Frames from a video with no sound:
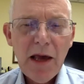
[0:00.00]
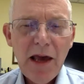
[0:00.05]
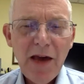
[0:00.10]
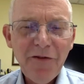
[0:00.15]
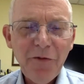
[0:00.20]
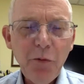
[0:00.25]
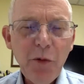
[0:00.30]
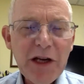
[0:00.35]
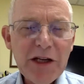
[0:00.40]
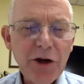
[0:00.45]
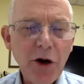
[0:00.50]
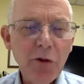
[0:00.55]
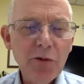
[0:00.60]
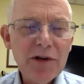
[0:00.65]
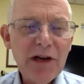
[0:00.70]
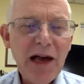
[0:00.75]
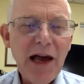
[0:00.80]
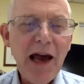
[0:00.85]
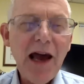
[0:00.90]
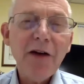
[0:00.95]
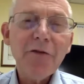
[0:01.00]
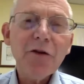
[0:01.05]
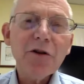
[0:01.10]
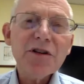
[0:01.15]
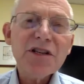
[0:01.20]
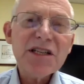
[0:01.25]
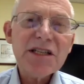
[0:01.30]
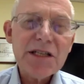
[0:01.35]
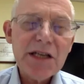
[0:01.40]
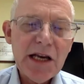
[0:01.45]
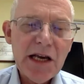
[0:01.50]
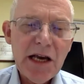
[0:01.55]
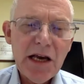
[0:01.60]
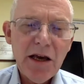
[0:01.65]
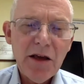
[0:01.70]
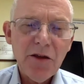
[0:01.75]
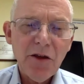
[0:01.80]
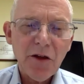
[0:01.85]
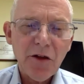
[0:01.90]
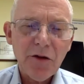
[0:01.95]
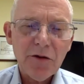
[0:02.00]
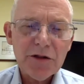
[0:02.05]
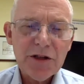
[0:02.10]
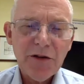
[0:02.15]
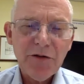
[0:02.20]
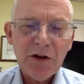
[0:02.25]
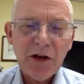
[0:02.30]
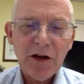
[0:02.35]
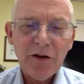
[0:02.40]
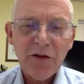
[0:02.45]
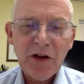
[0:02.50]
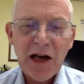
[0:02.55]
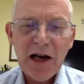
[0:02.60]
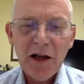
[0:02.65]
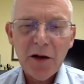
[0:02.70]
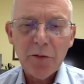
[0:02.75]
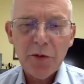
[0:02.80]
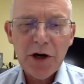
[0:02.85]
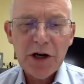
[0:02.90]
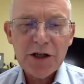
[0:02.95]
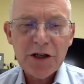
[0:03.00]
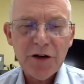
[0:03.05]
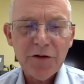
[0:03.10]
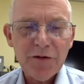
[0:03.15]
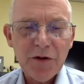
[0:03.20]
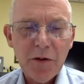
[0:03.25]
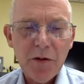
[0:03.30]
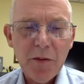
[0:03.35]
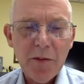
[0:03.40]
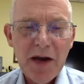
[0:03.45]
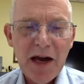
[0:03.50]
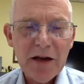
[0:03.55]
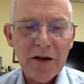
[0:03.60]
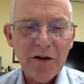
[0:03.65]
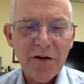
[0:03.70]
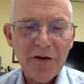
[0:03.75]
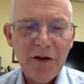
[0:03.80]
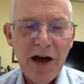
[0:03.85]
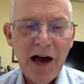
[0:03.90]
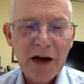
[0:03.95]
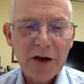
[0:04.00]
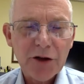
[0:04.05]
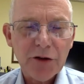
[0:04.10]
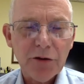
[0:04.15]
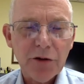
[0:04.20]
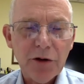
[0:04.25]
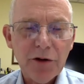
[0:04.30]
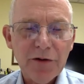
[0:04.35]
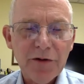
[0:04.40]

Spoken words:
if we don't ever see the certificate of calibration from the manufacturer